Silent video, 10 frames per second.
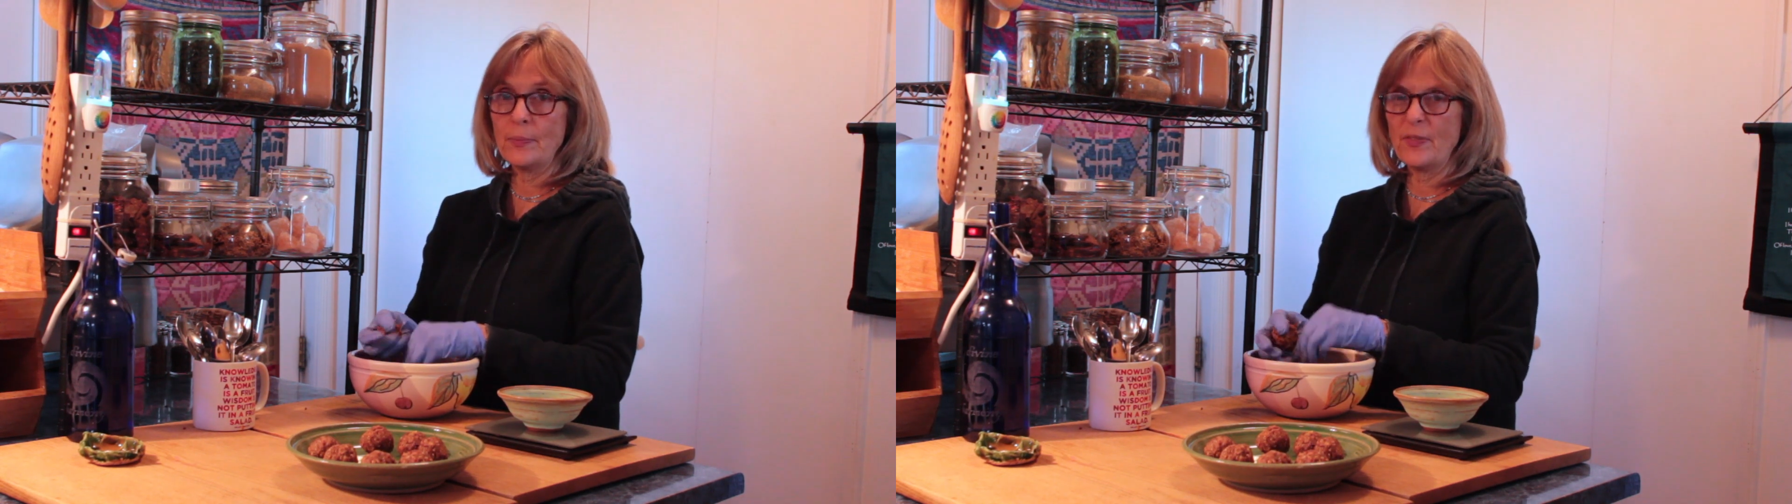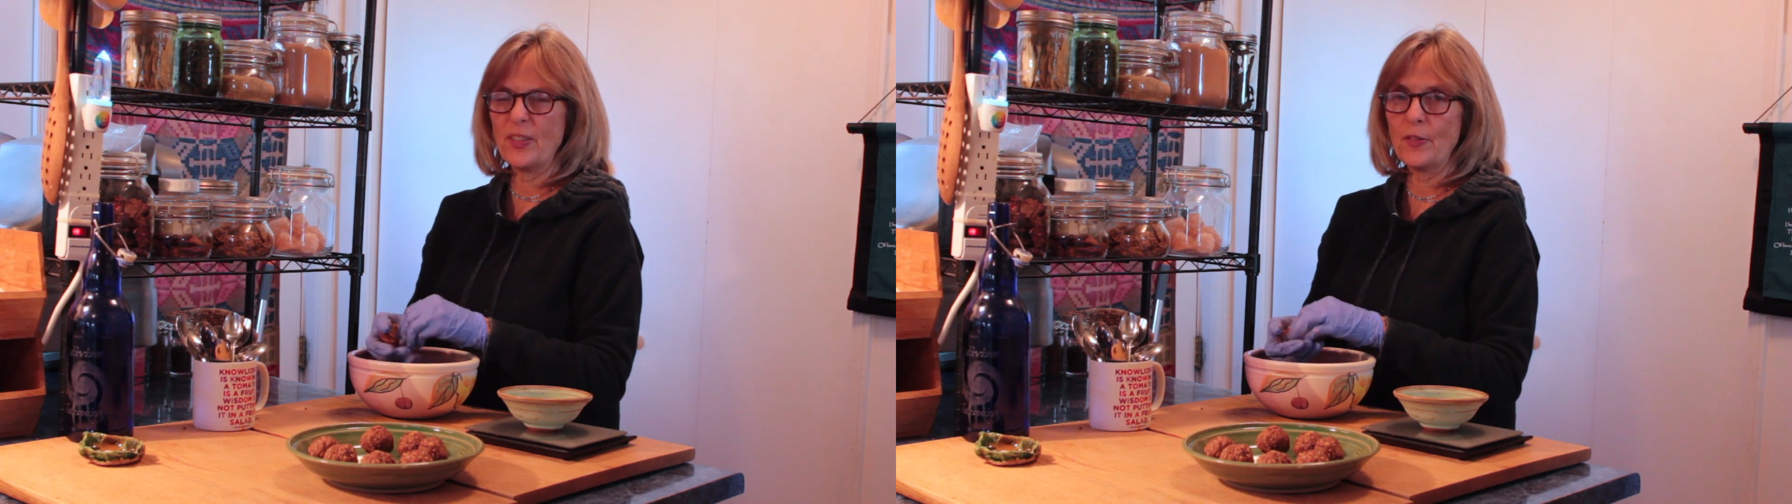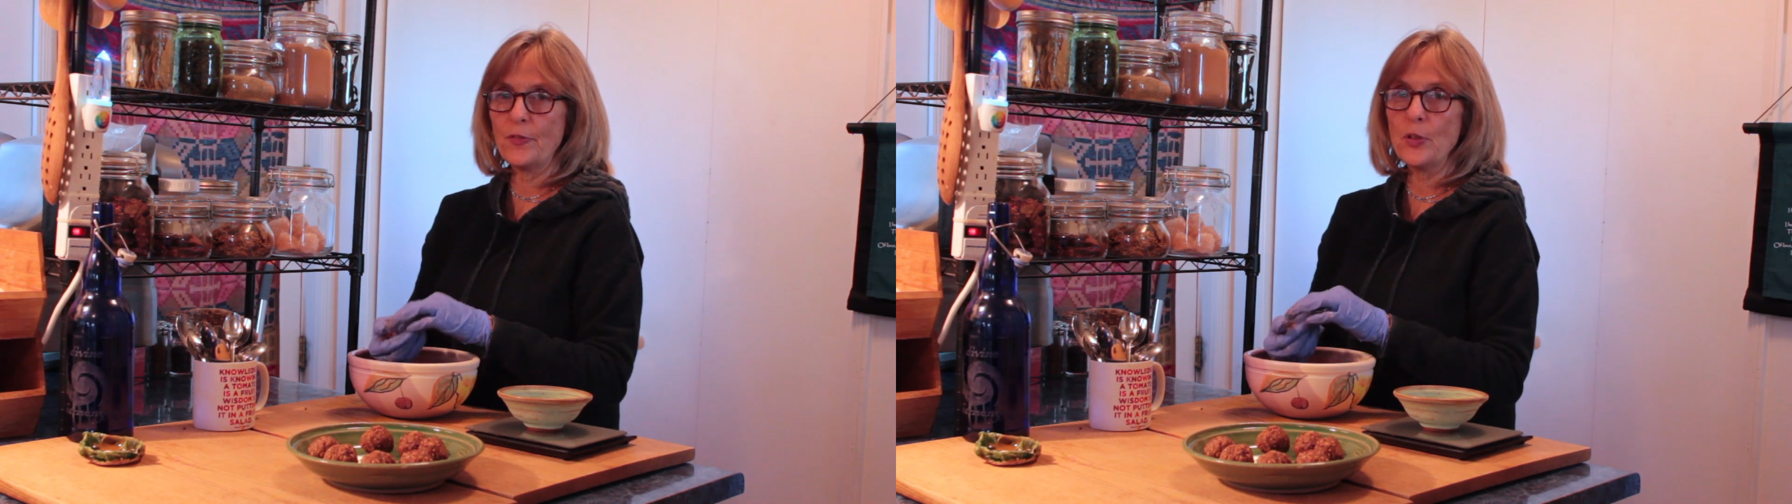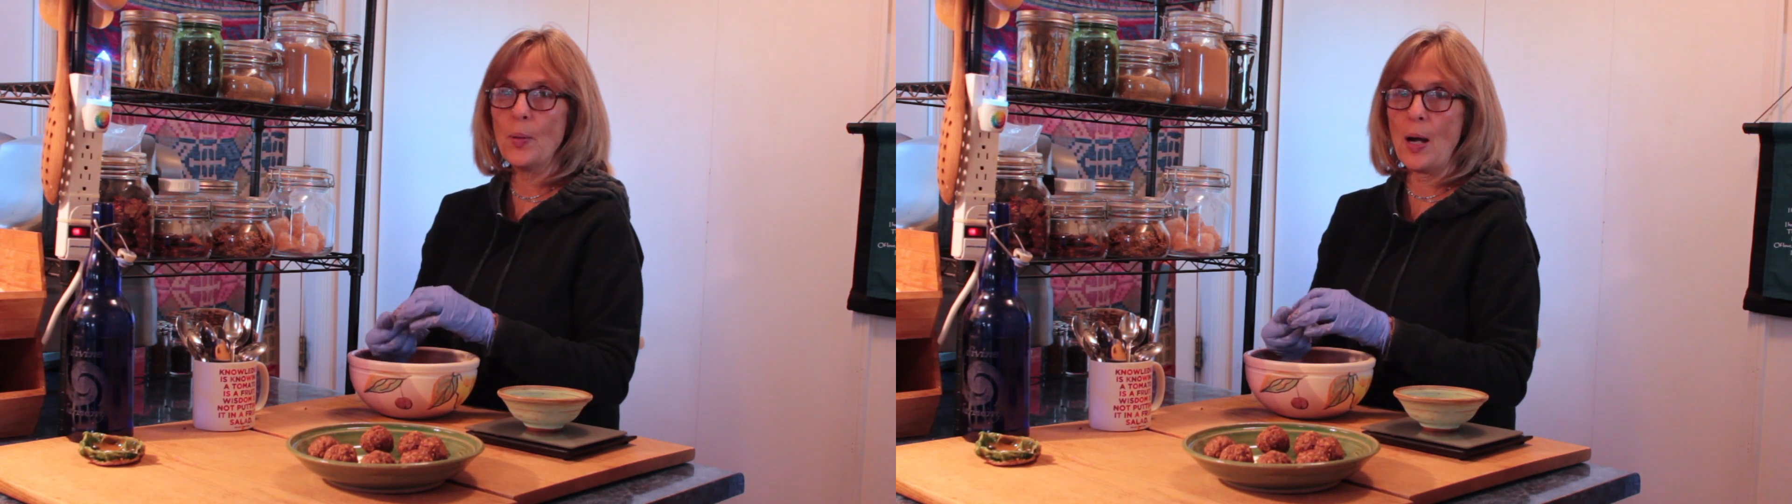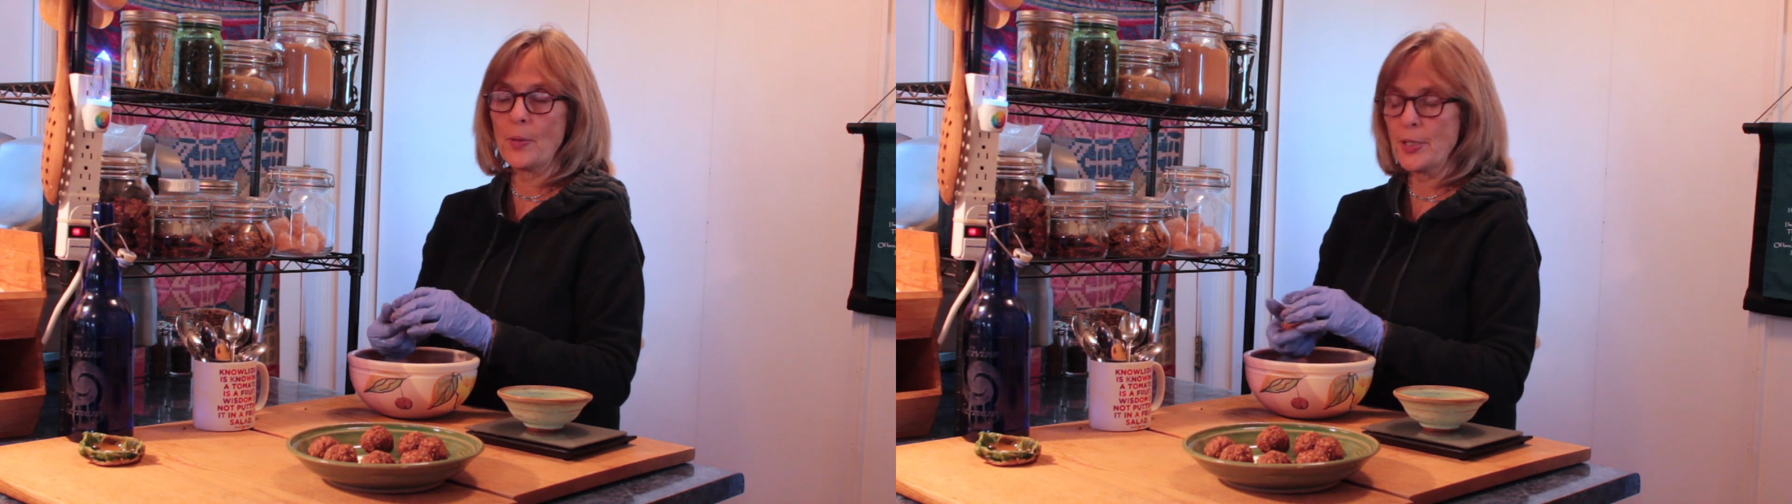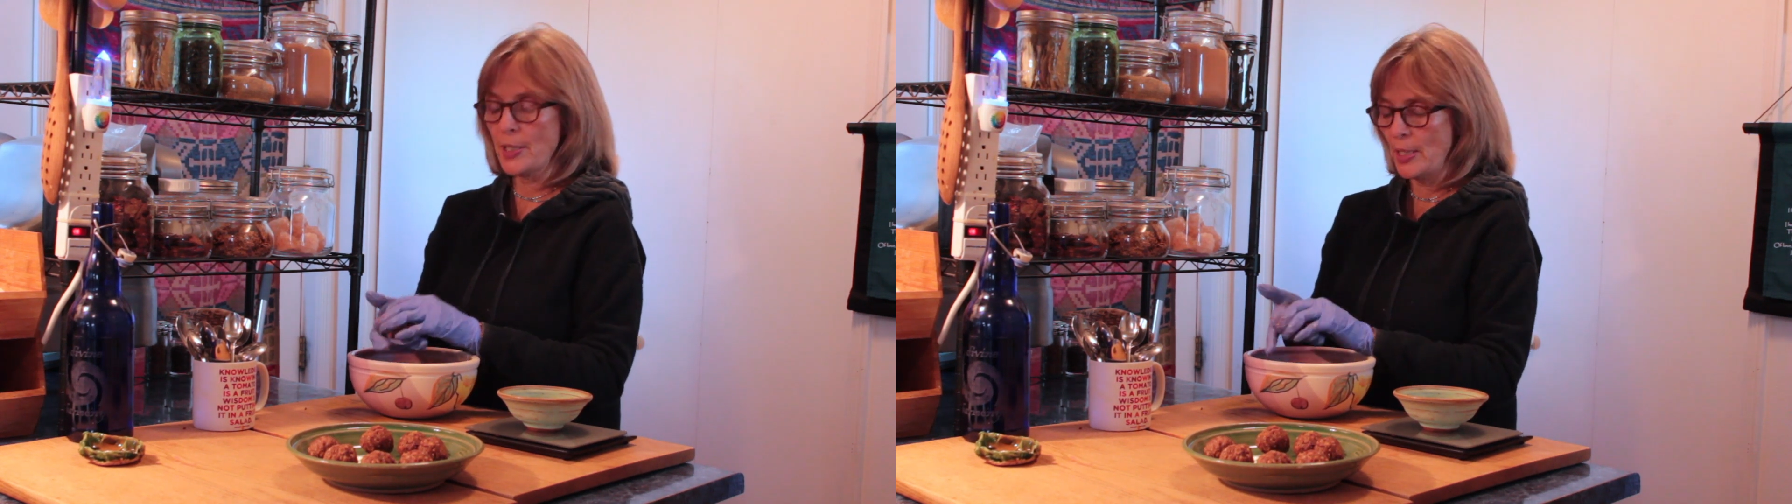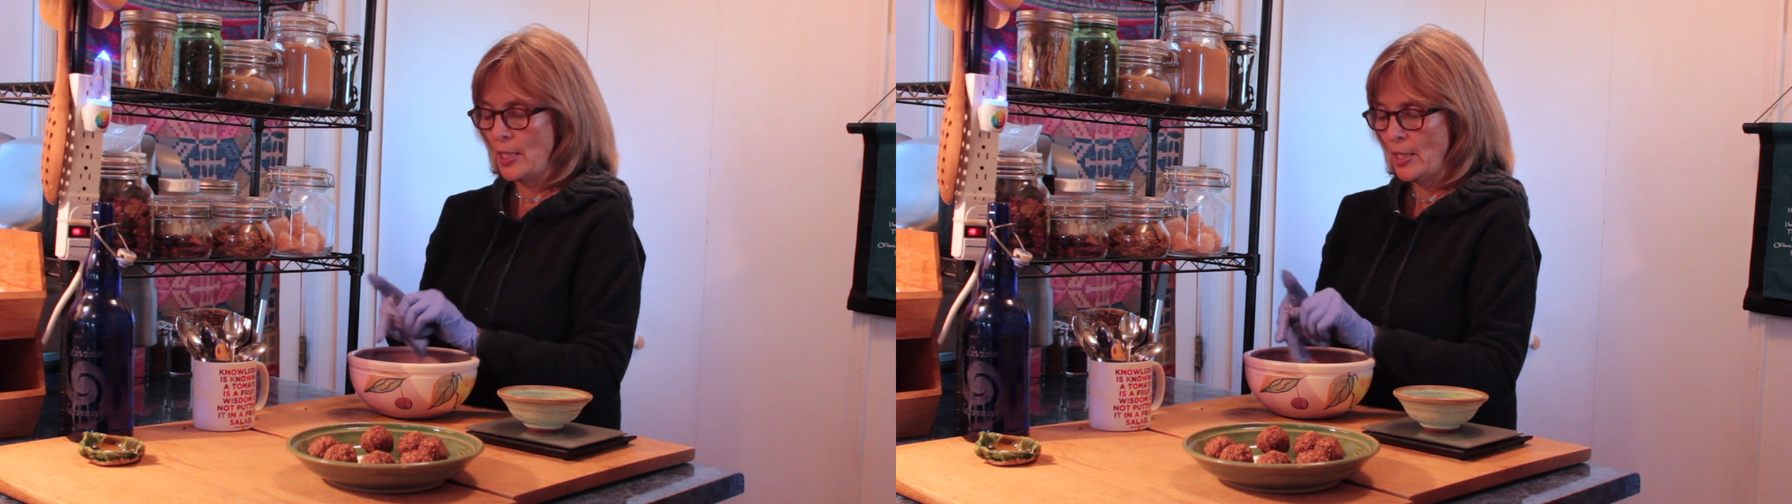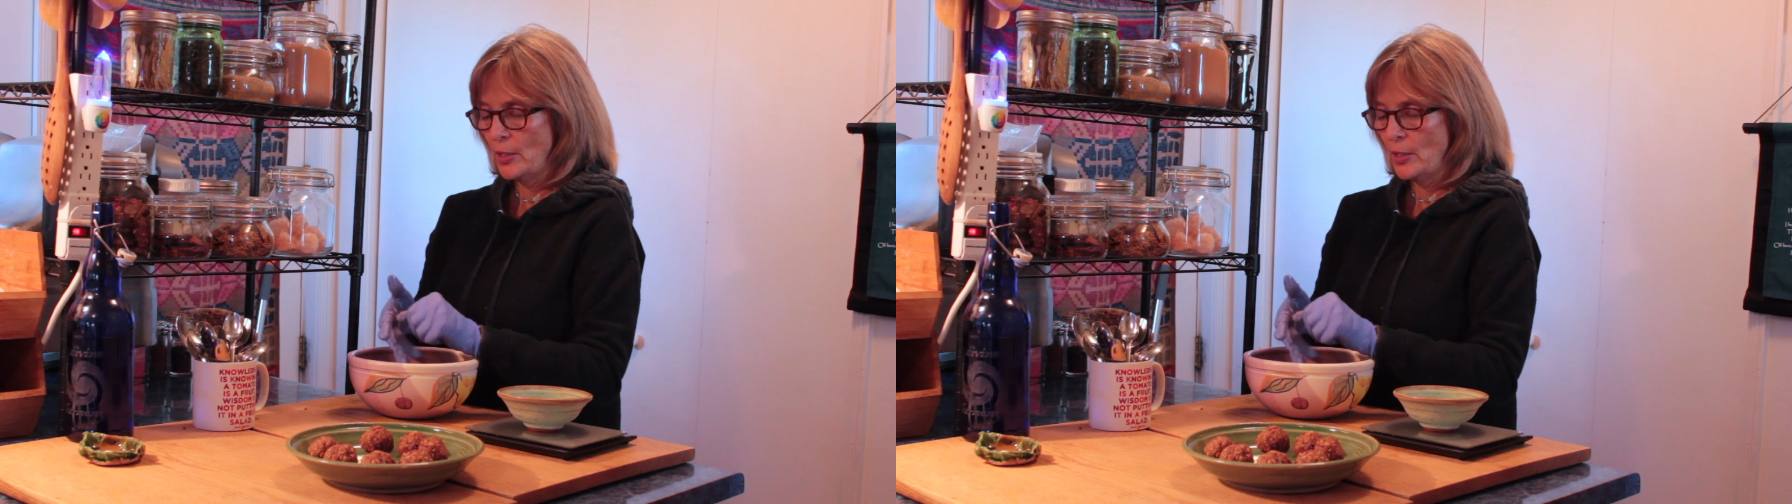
for a few hours.